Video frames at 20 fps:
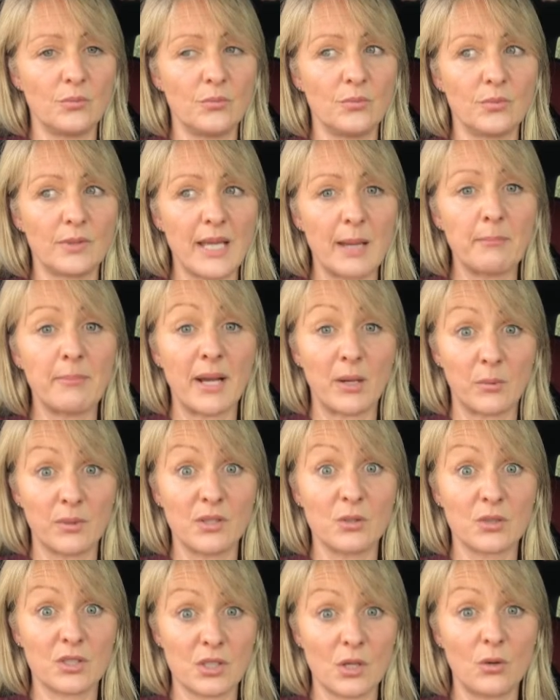get back with
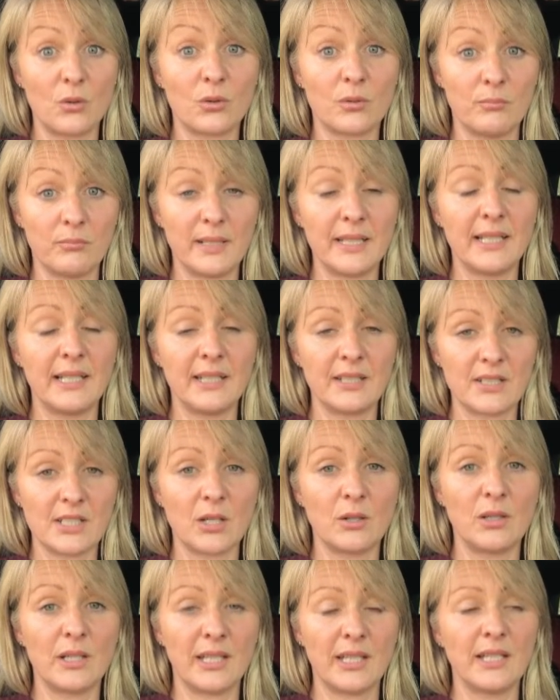your soul completely and
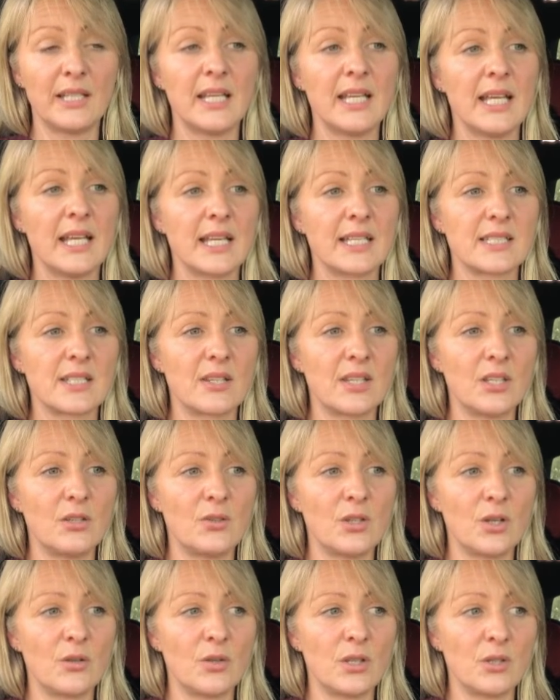totally, so that you
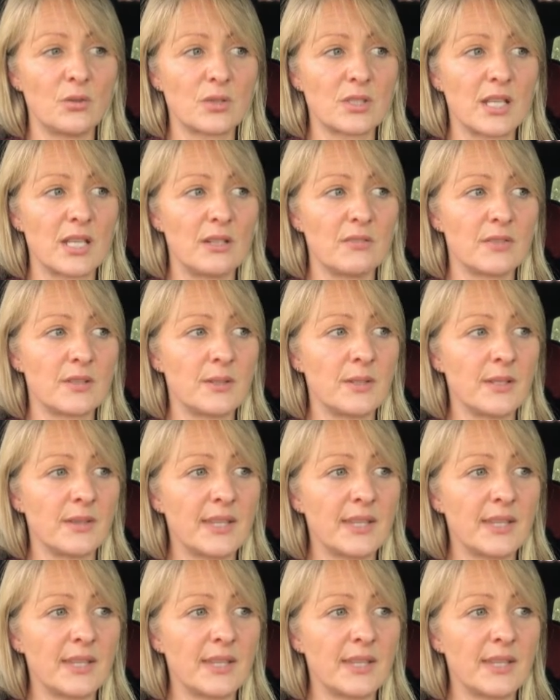know that you're saved.